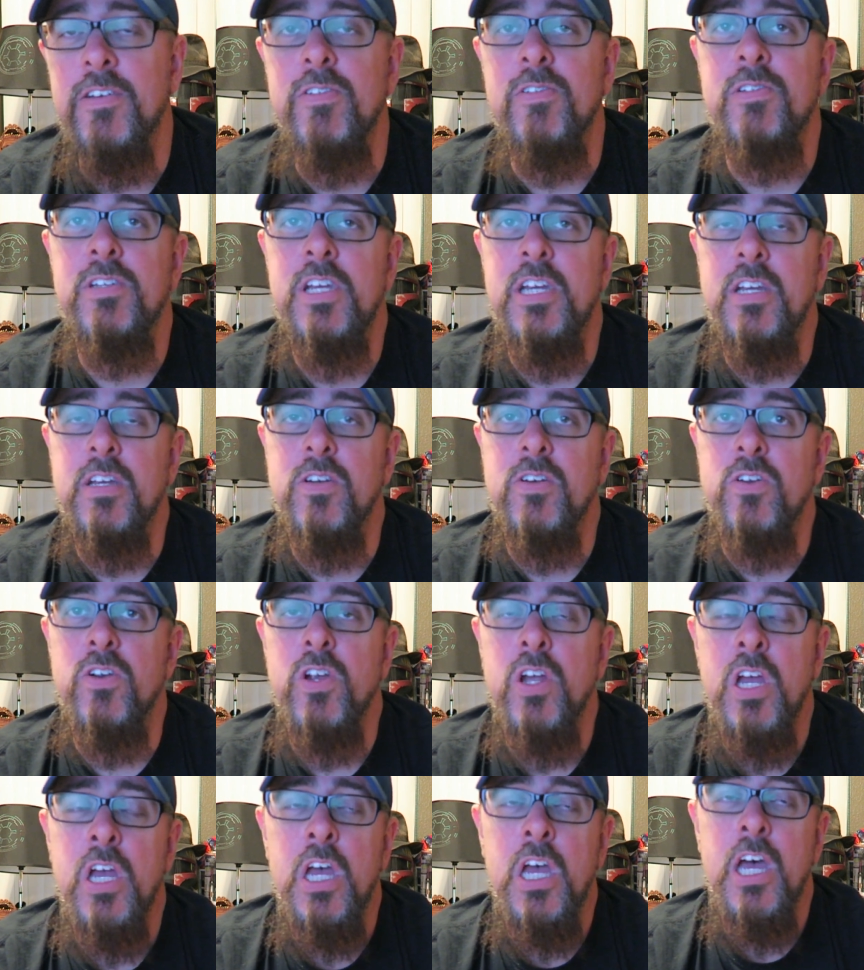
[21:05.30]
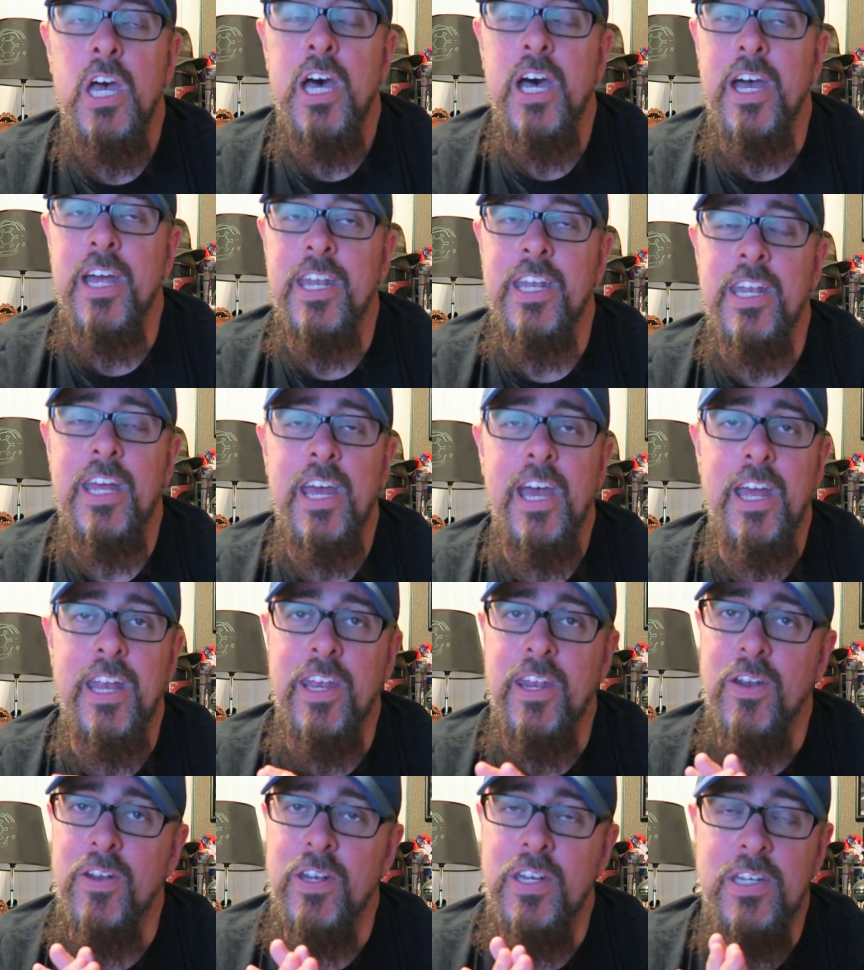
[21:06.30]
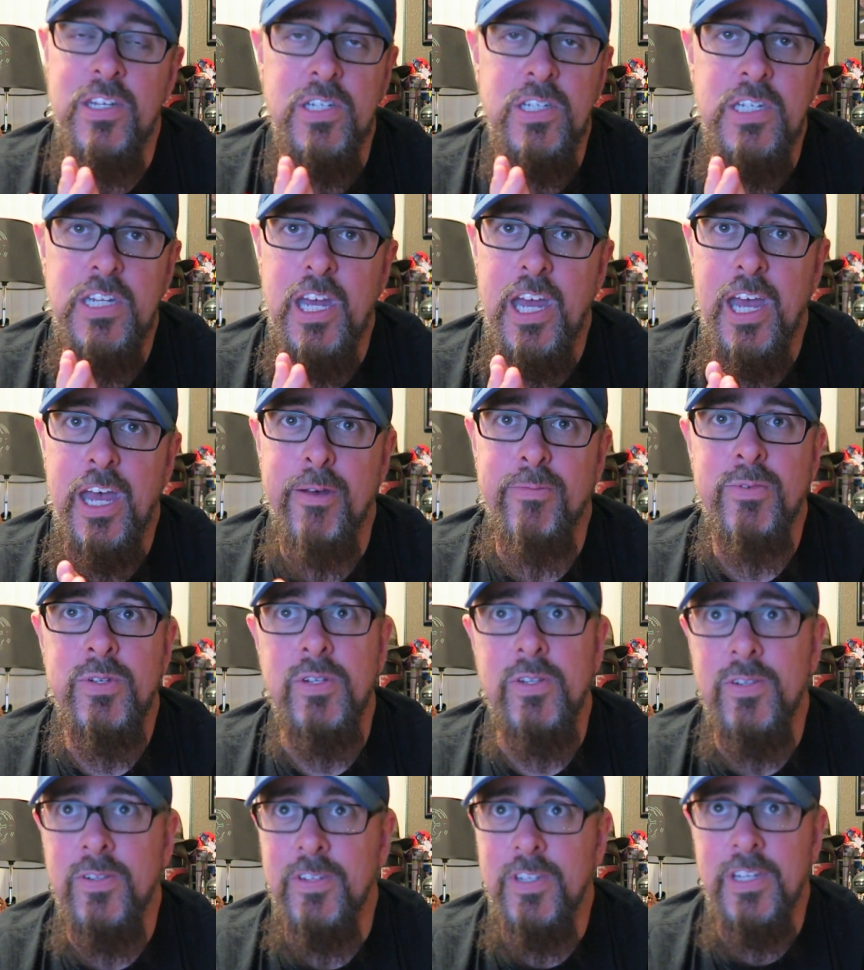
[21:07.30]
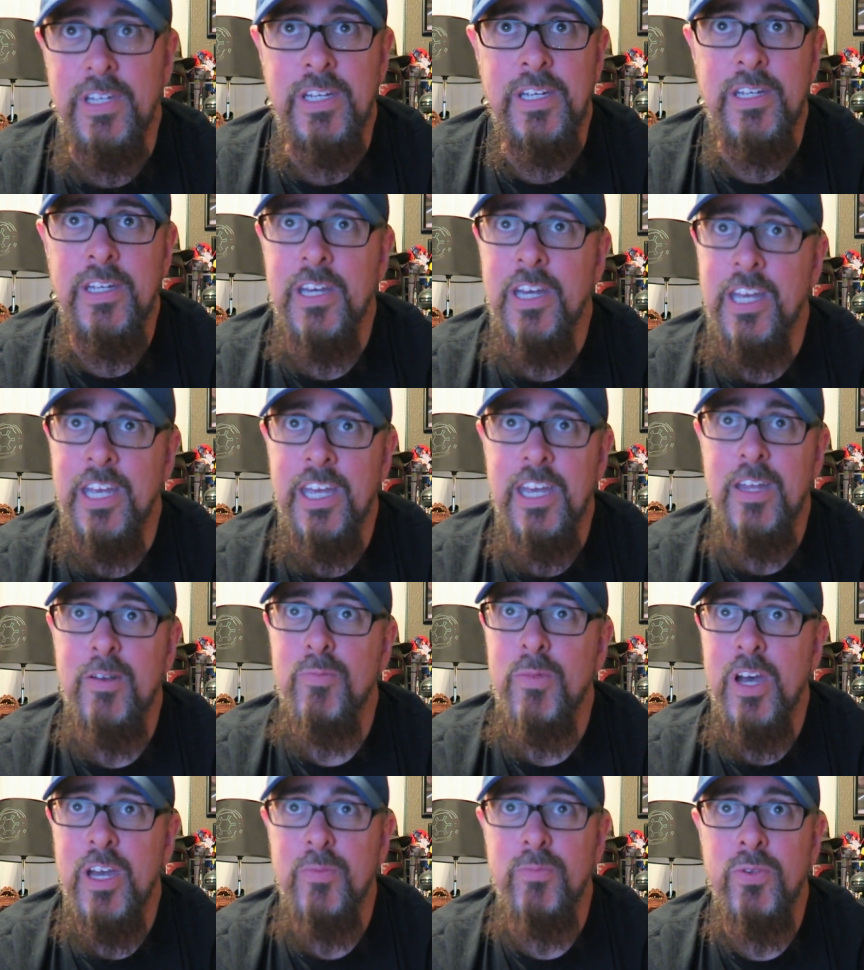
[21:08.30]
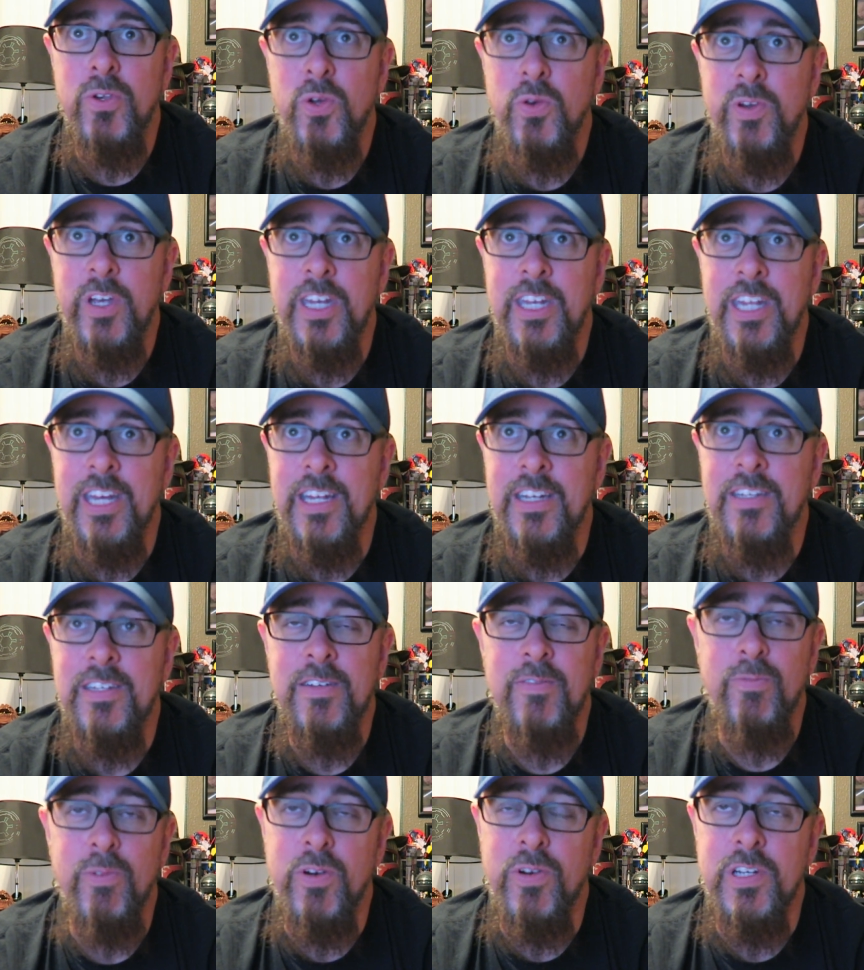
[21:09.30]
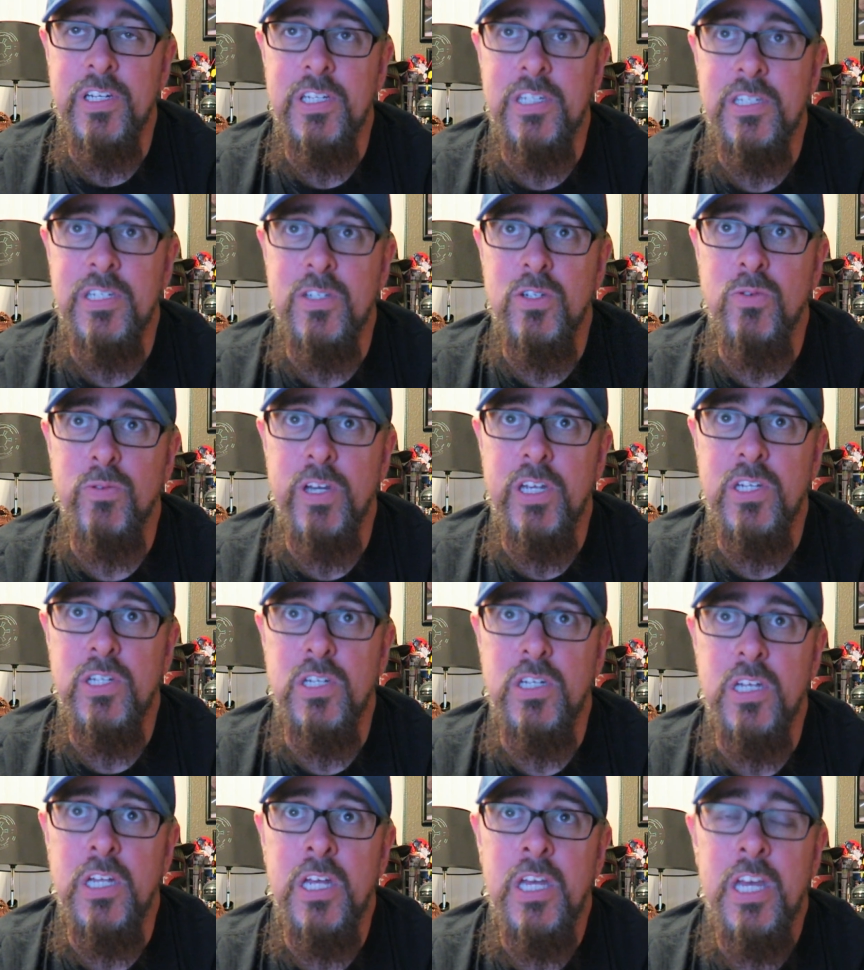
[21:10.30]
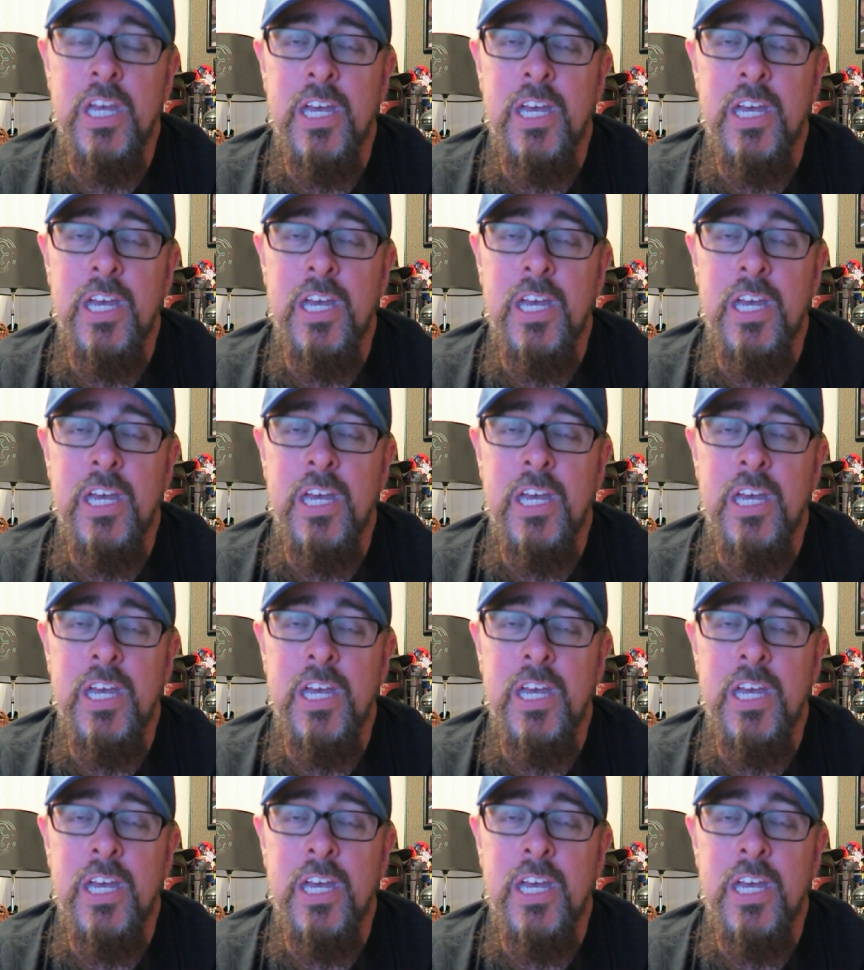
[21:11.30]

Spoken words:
Undertaker. And, you know, just absolutely, again, mind-blowing that we're in this situation.